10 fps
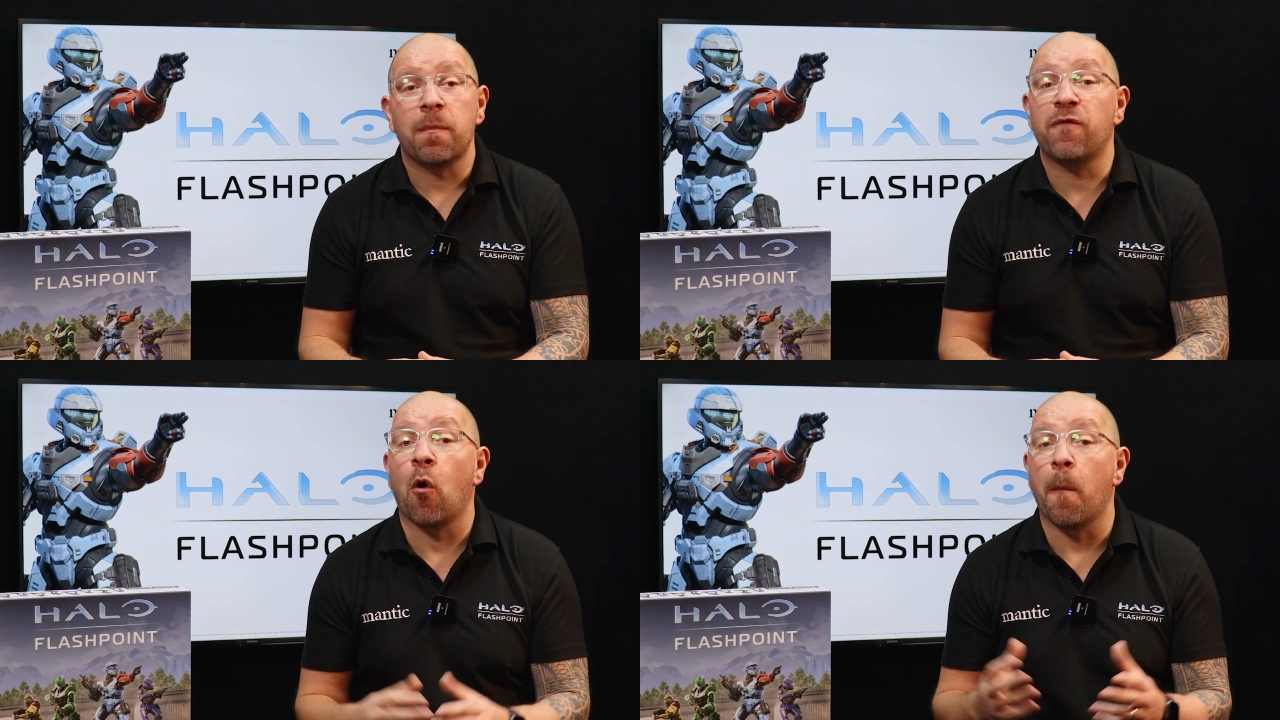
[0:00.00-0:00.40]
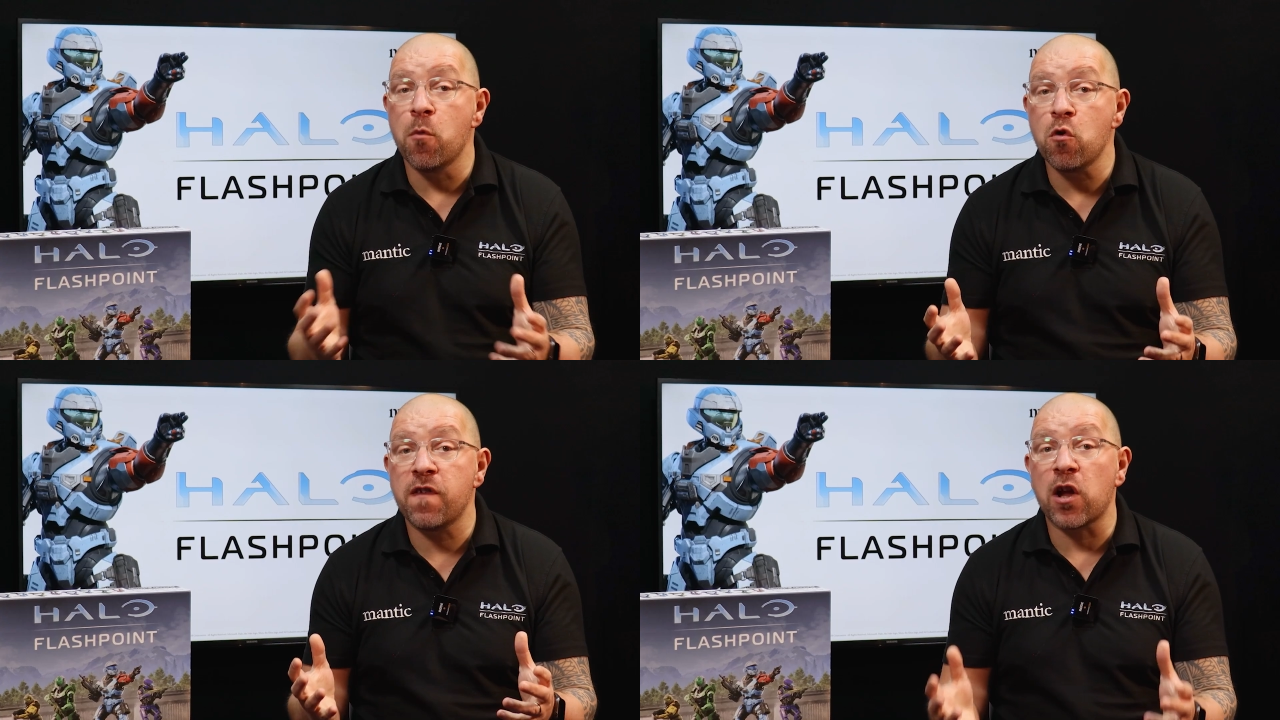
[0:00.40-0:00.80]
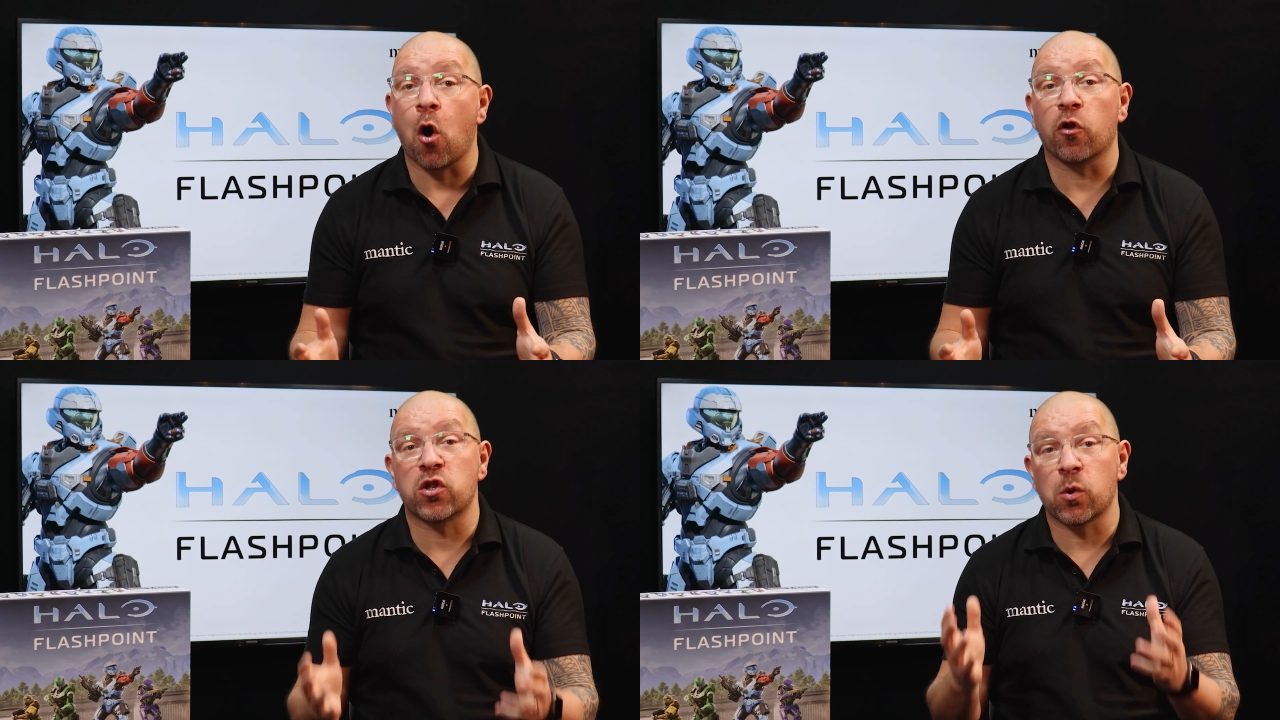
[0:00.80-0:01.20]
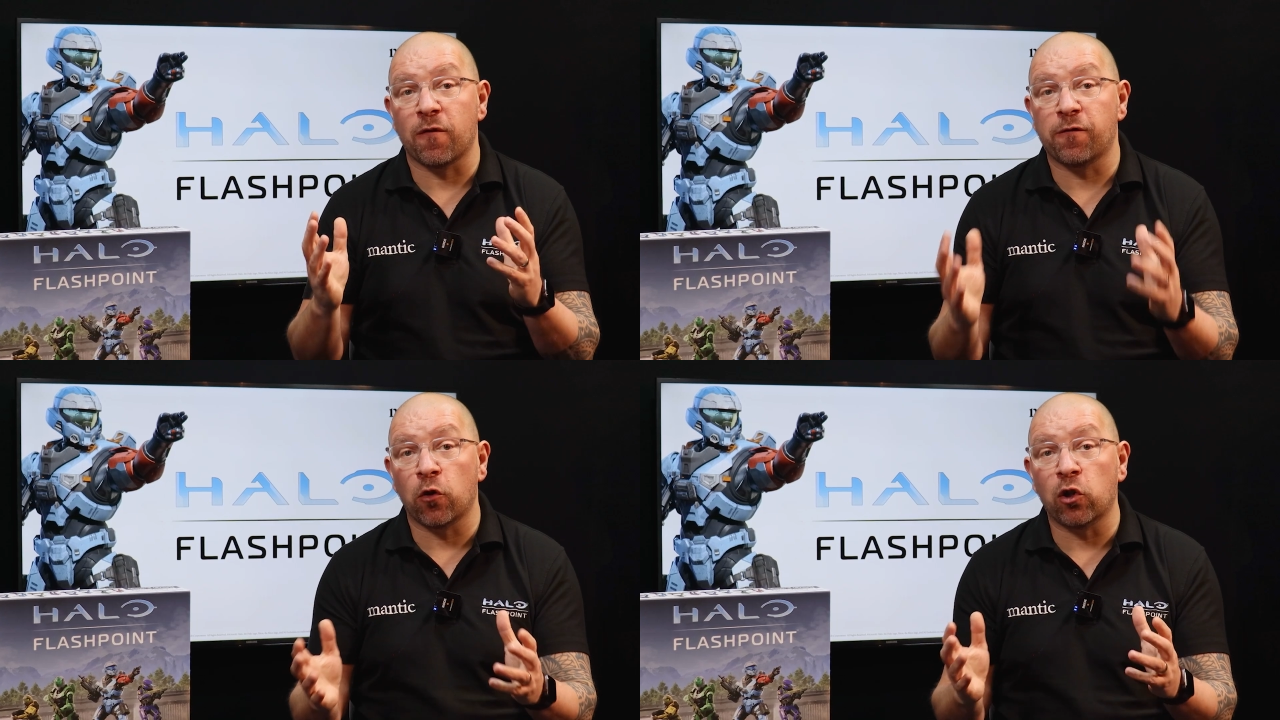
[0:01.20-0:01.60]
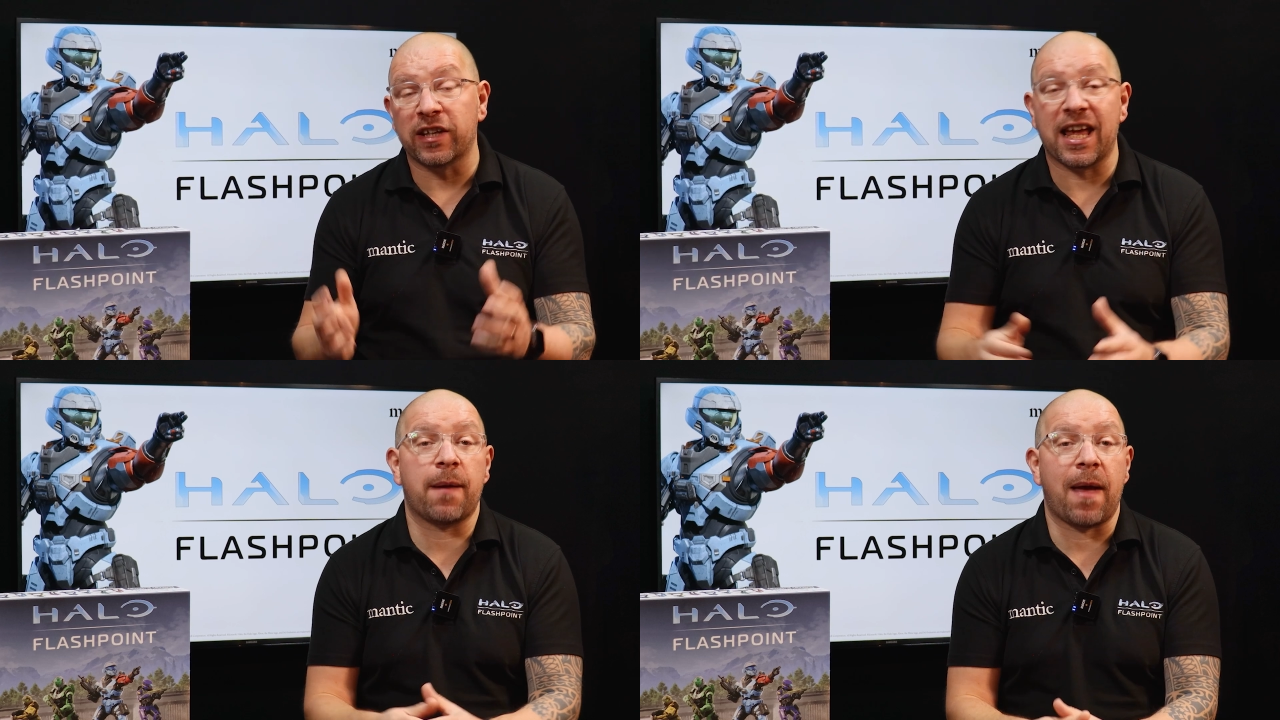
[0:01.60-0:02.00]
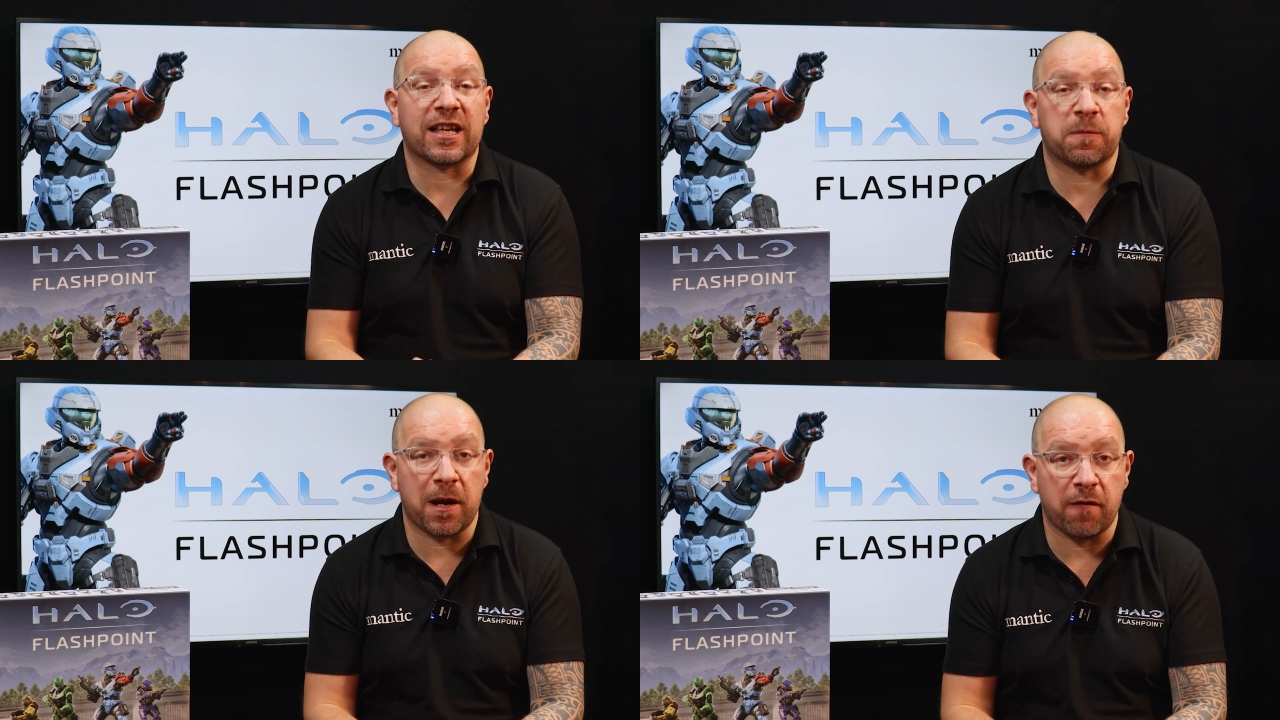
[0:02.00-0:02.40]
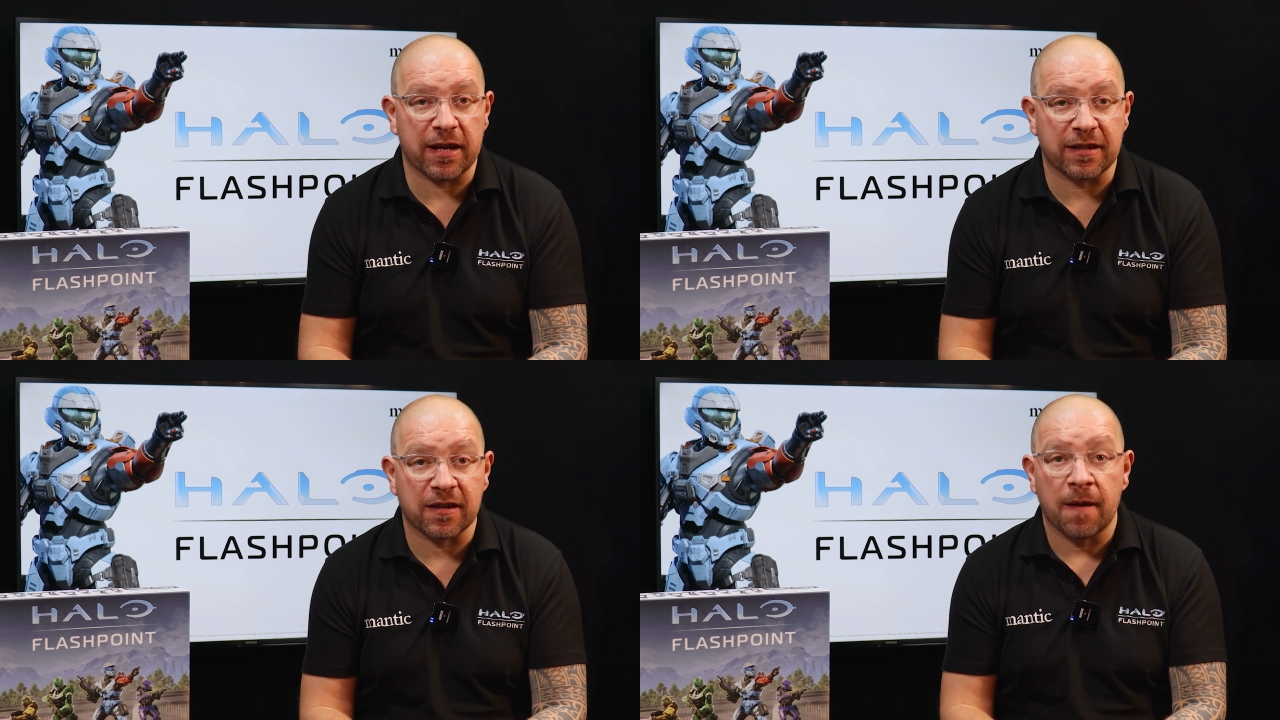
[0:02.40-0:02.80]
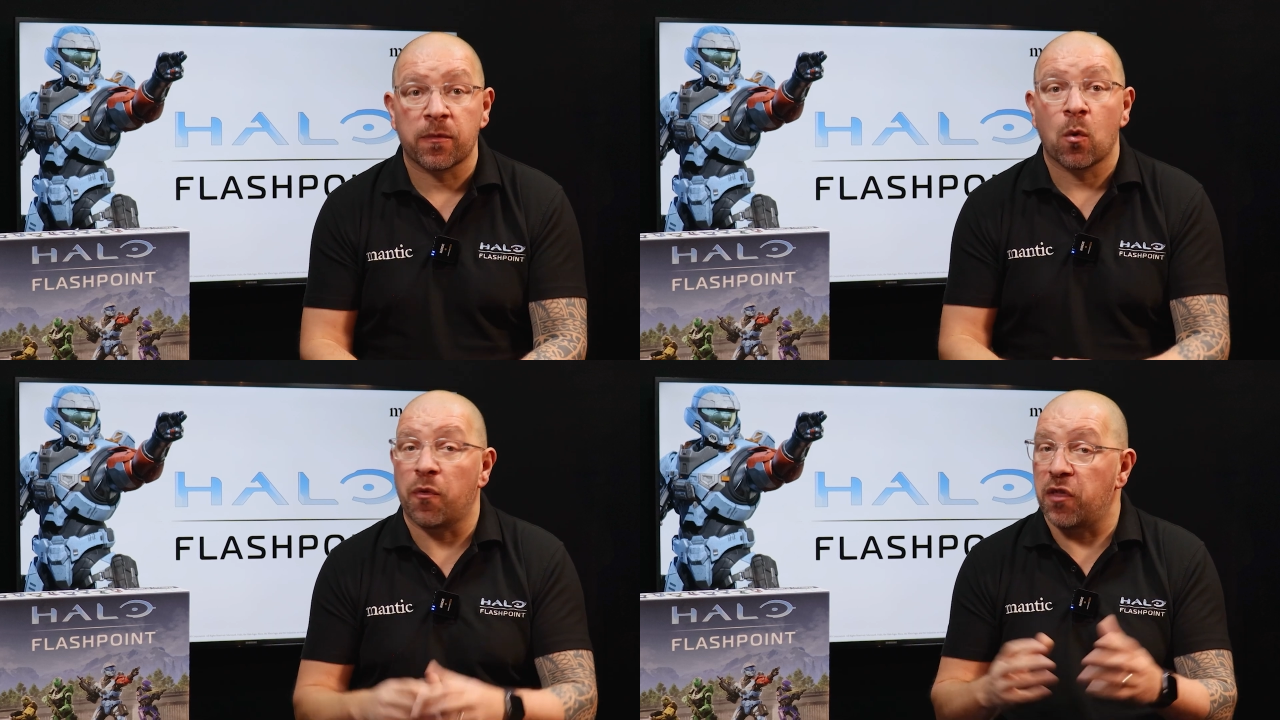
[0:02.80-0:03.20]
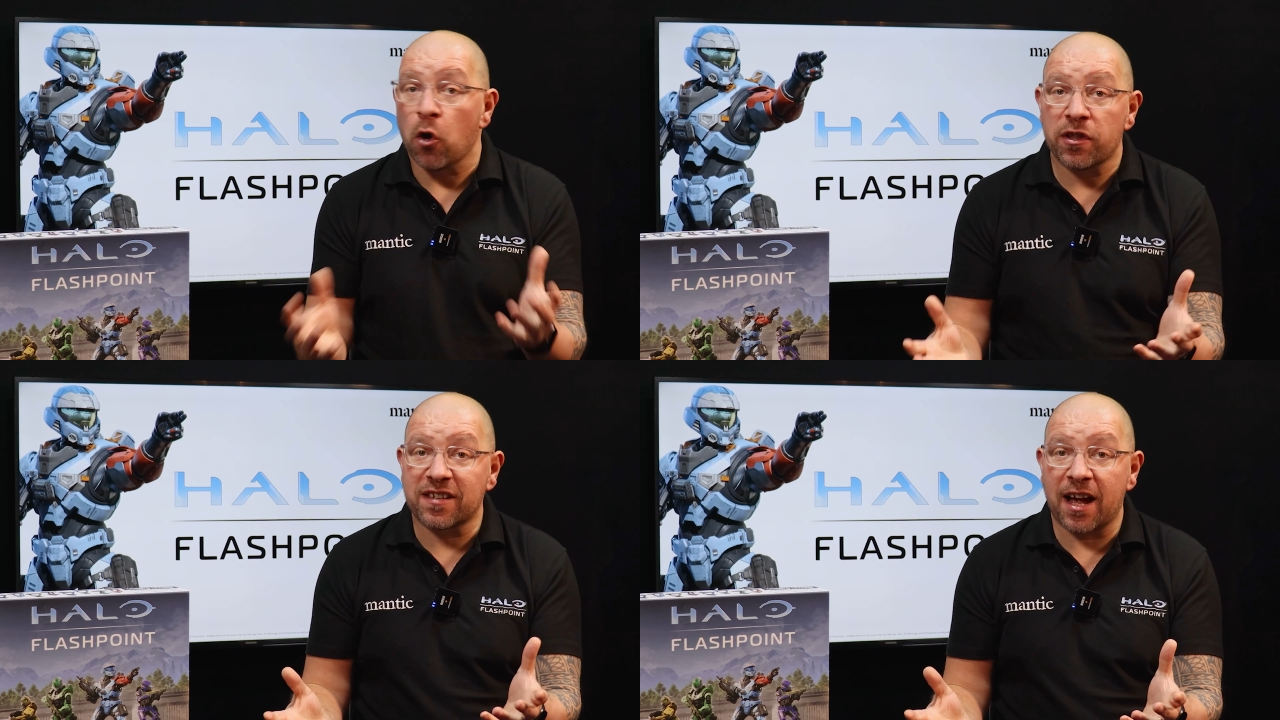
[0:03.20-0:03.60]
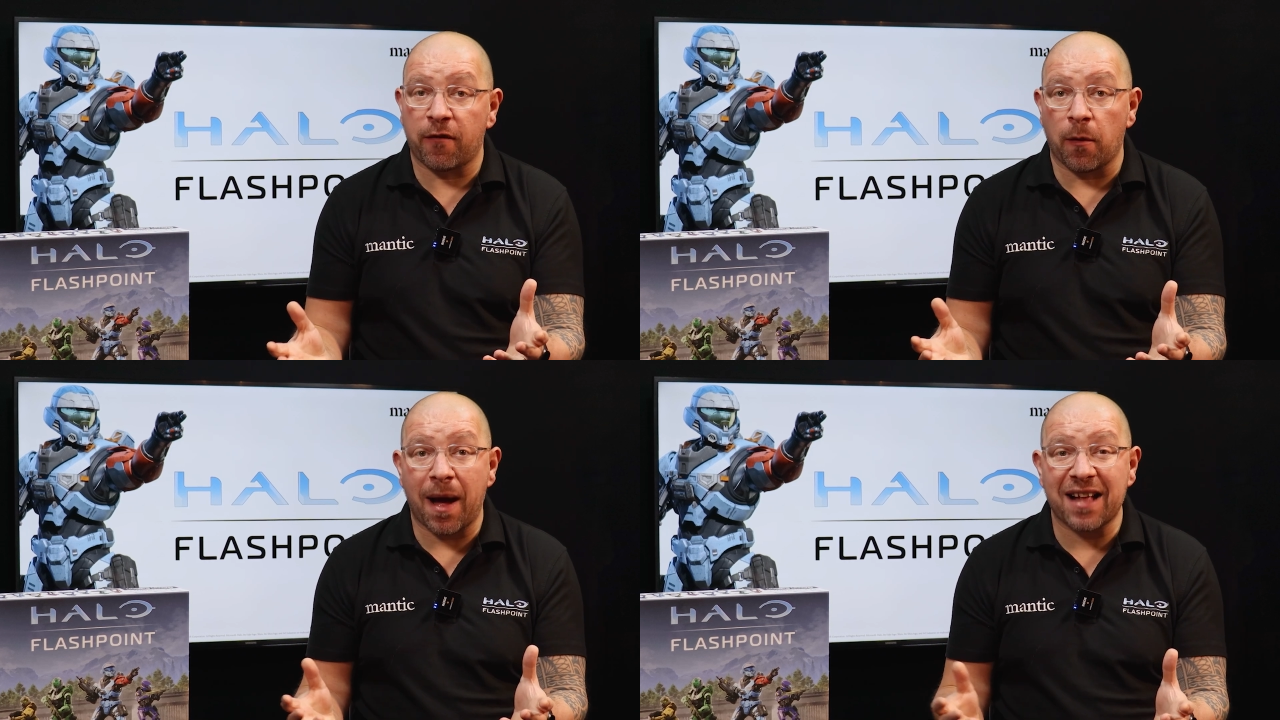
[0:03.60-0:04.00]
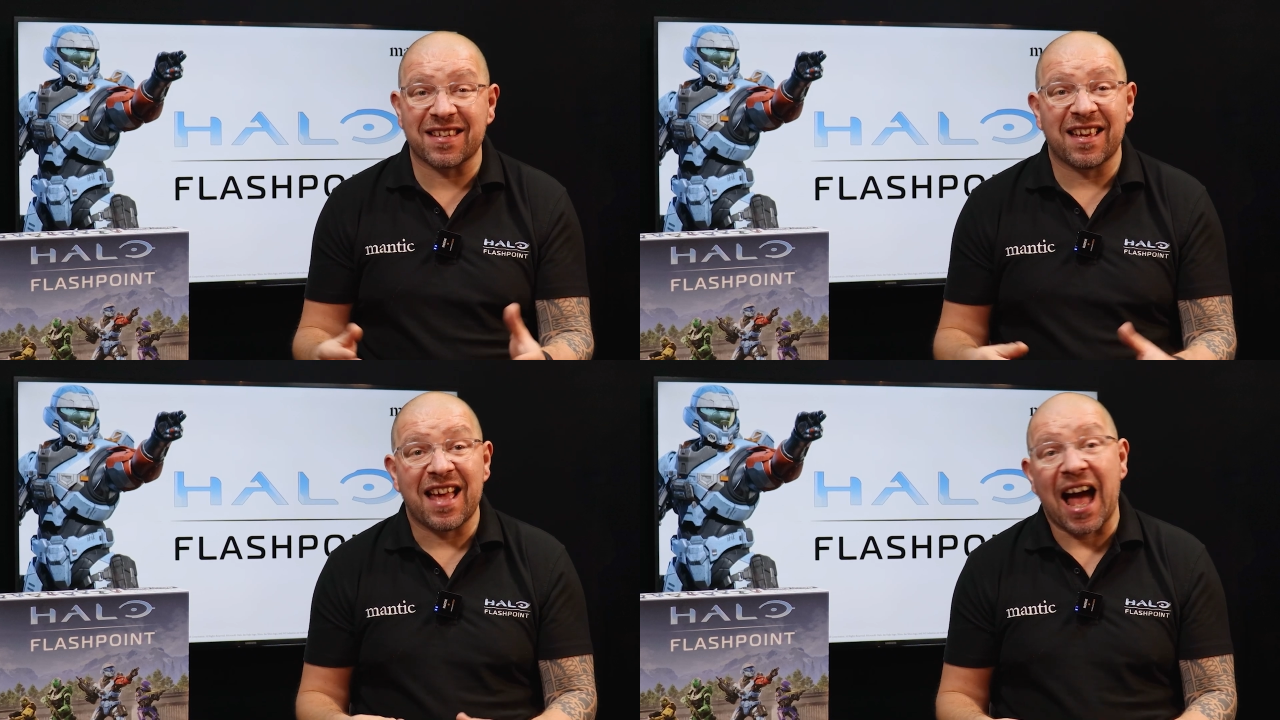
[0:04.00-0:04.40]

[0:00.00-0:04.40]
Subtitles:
before moving on to a full game experience with the other side of the mat,